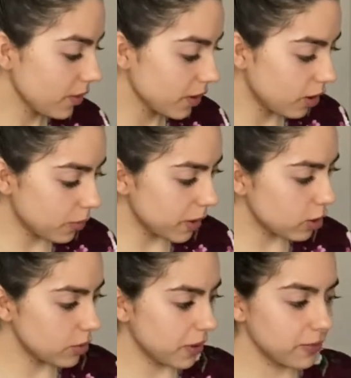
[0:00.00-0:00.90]
Oh my
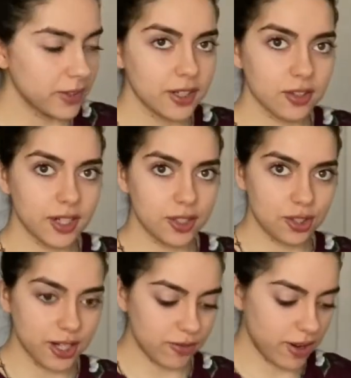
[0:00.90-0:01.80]
god, my fingers are
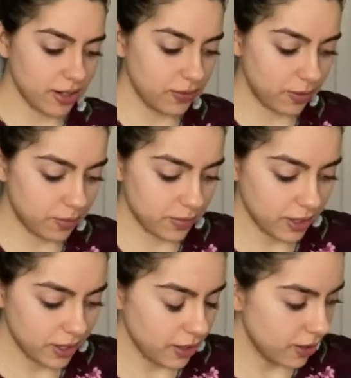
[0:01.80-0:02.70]
literally red from
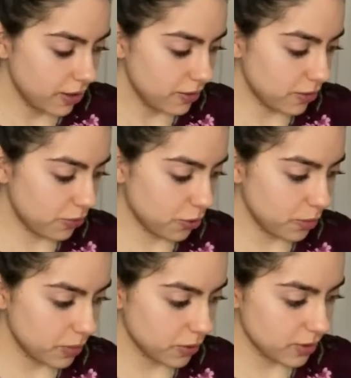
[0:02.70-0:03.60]
the
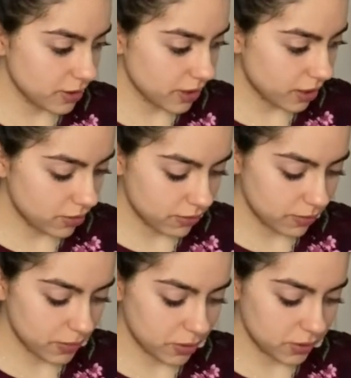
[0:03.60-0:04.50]
fruit because it's kind
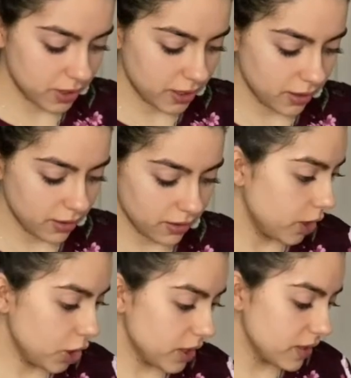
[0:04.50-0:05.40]
of melting.
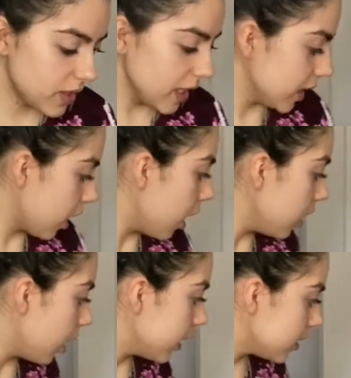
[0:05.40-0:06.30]
You can see
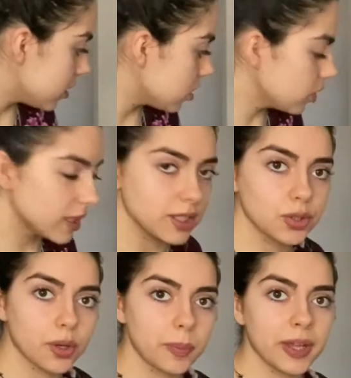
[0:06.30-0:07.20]
color is starting
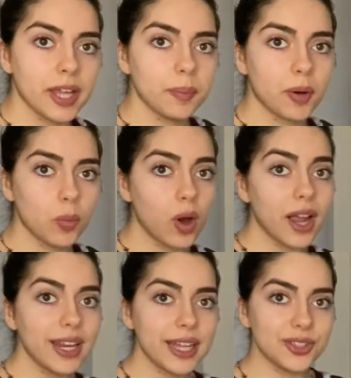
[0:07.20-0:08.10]
to appear, but what
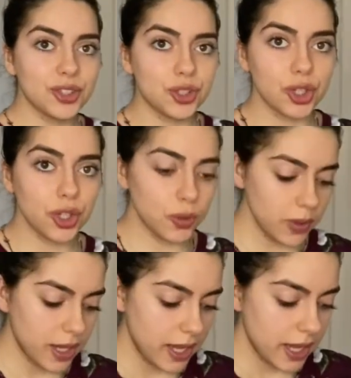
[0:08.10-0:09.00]
I like to do
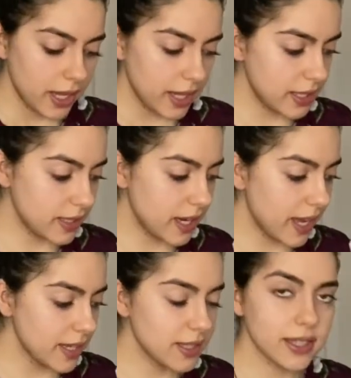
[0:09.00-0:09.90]
is
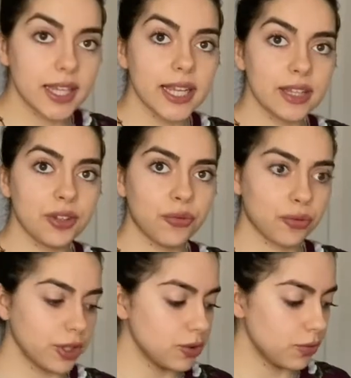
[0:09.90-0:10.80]
let it sit in the
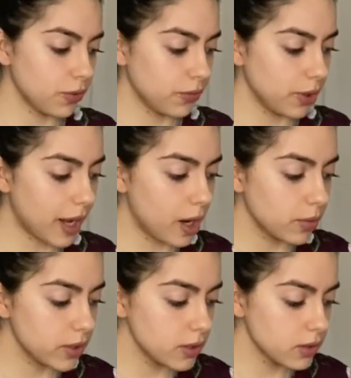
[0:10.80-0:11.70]
fridge for a few
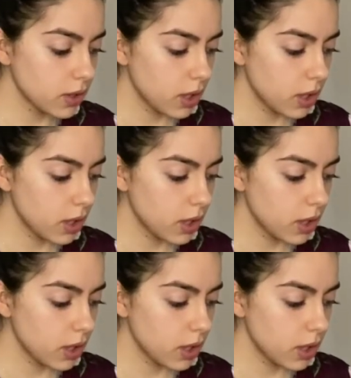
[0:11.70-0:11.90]
hours.